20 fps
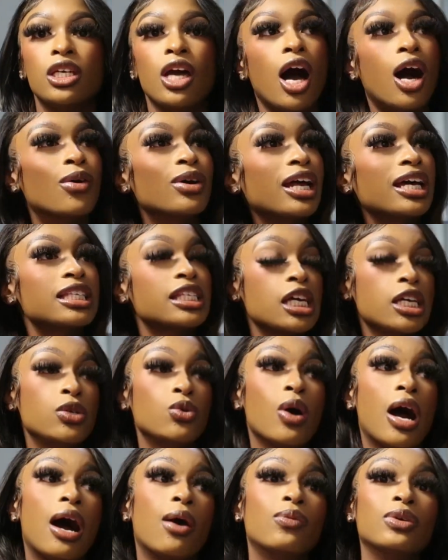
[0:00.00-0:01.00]
Y'all, when I tell
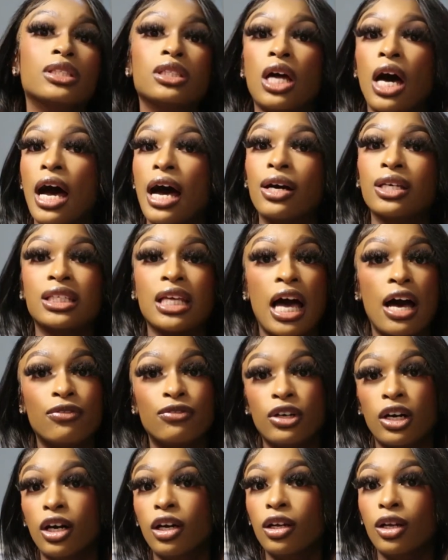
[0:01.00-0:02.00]
you, I was not outside
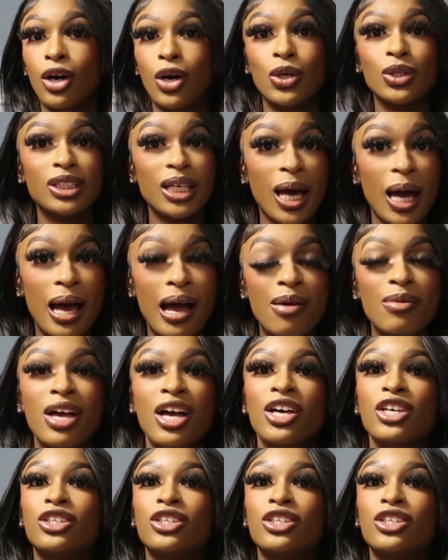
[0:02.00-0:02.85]
for a long time,